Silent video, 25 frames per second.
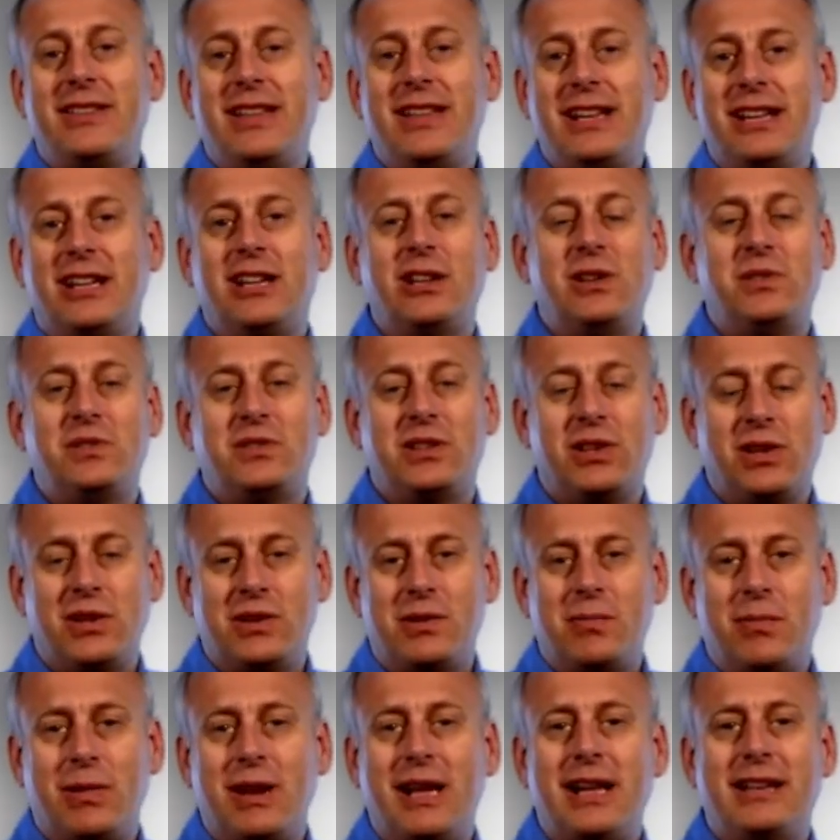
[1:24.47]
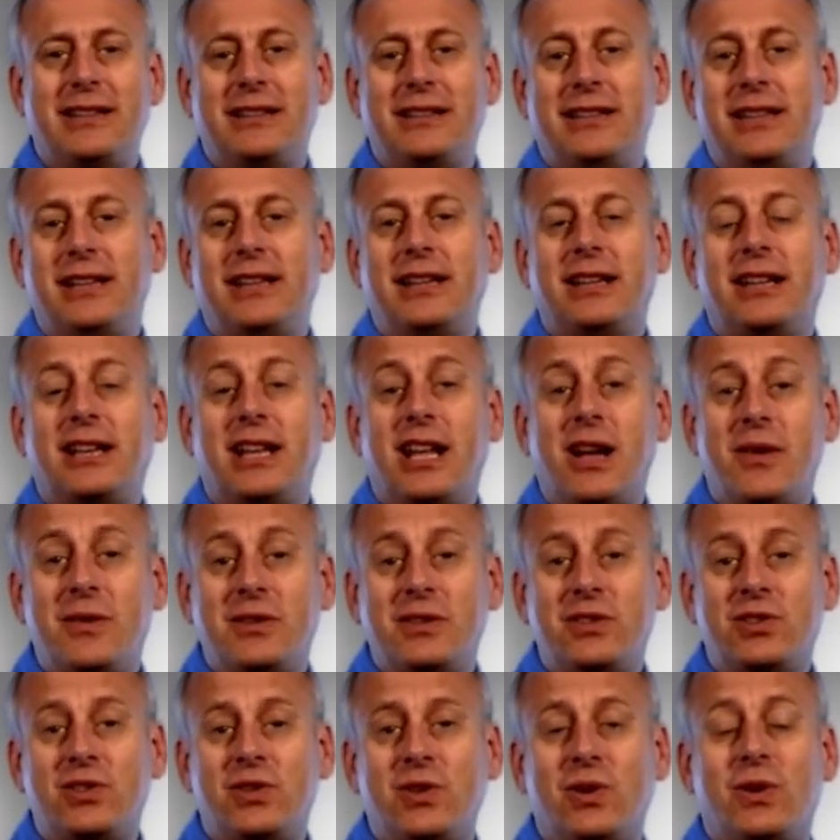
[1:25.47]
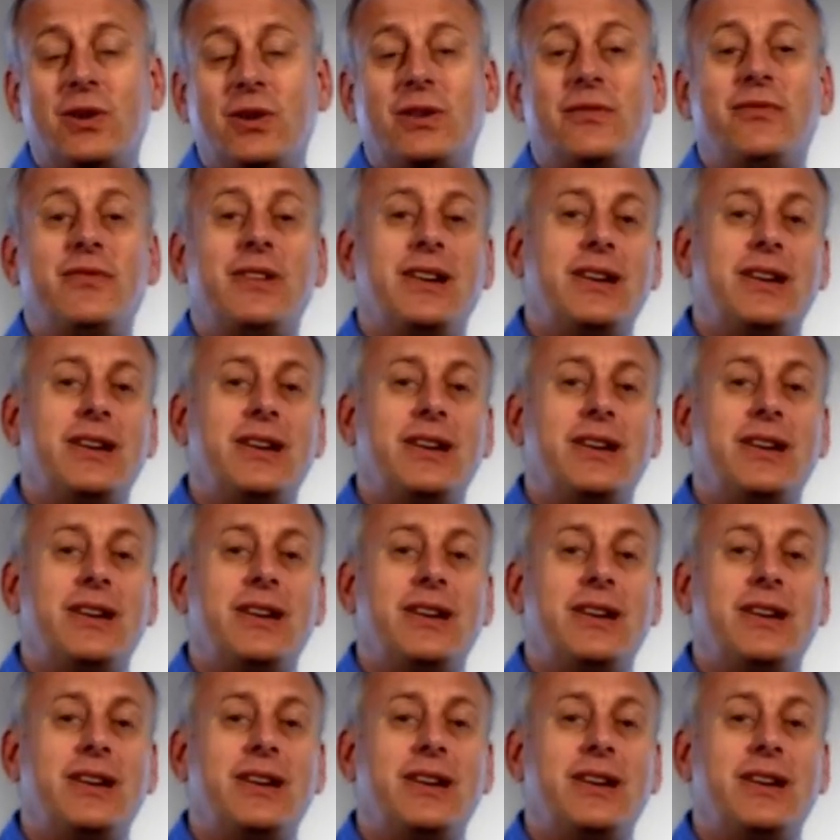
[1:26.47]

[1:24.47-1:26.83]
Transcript: They're going to lose a lot of blood and they're going to go into shock